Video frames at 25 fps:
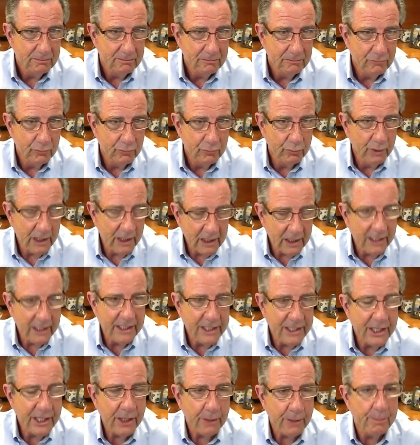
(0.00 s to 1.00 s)
really
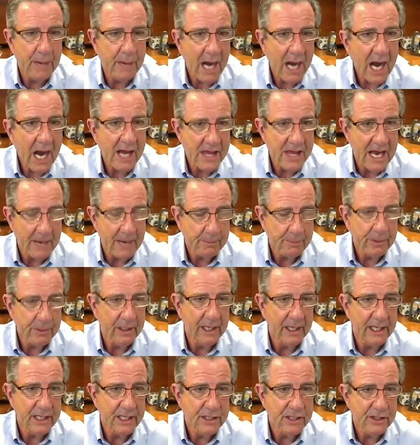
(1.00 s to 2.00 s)
nearby that
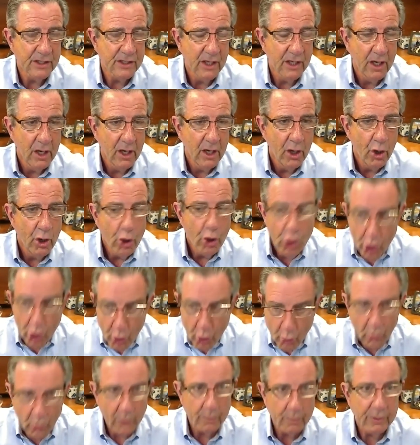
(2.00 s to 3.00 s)
place who
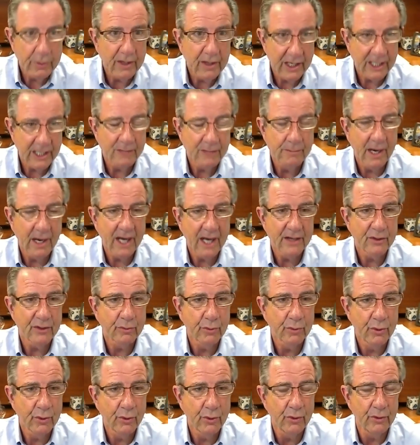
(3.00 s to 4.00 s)
were playing by the
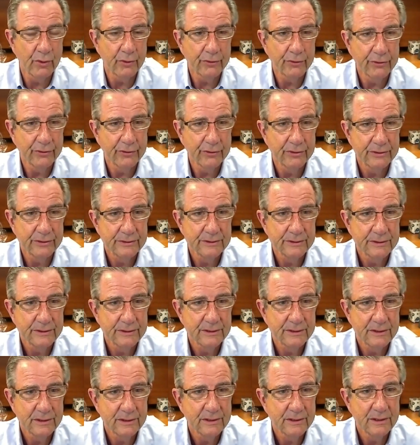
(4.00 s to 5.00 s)
rules.
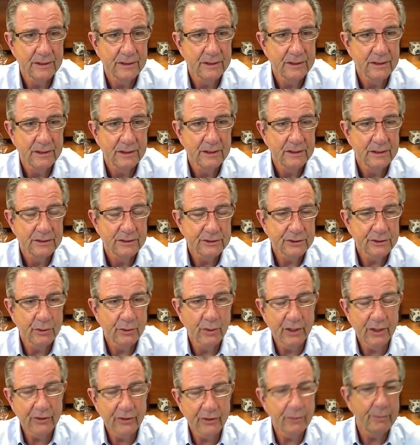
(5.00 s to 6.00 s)
So
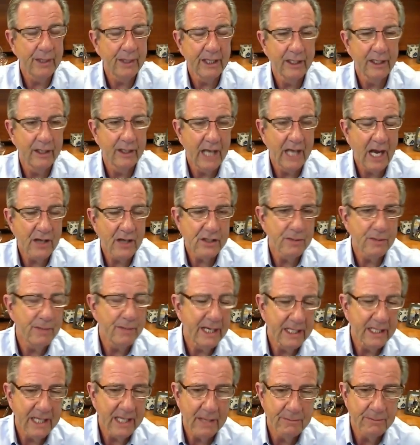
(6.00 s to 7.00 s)
how does it
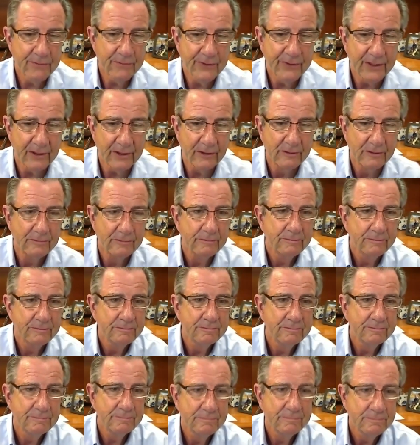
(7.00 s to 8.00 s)
make them feel?
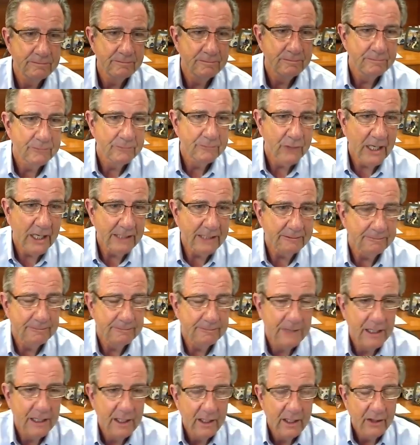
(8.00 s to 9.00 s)
Right?
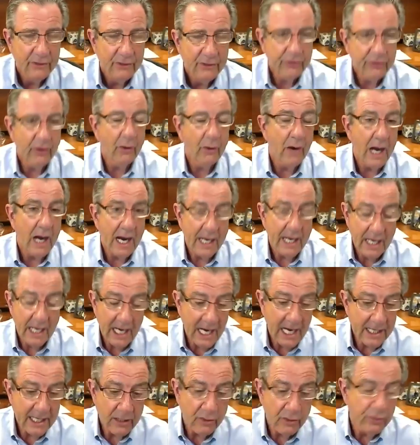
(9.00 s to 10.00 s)
So
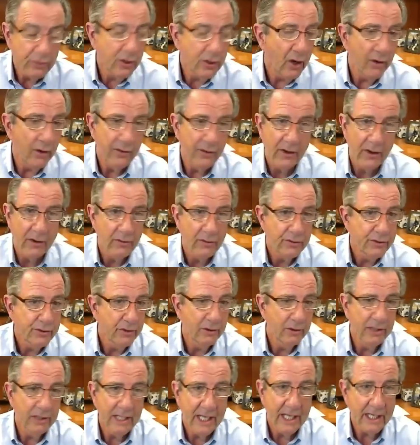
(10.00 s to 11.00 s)
I don't know though,
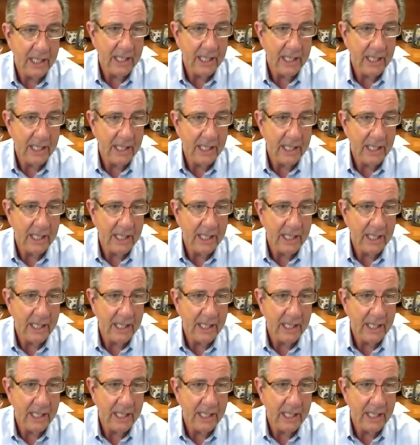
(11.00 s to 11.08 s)
Juliet.